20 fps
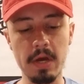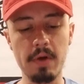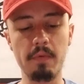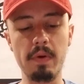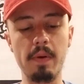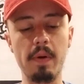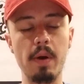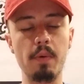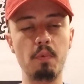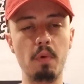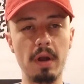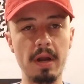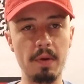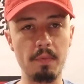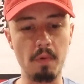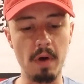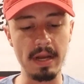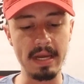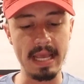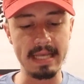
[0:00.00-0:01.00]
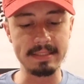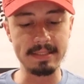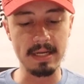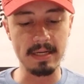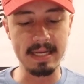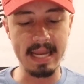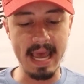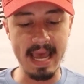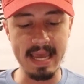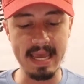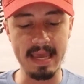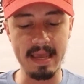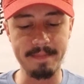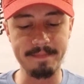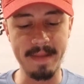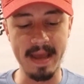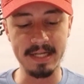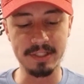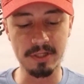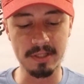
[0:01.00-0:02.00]
We went one and one yesterday
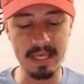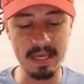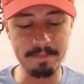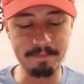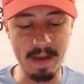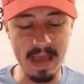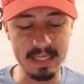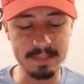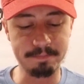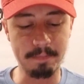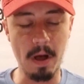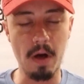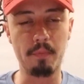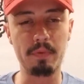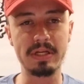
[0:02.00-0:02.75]
in Major League Baseball.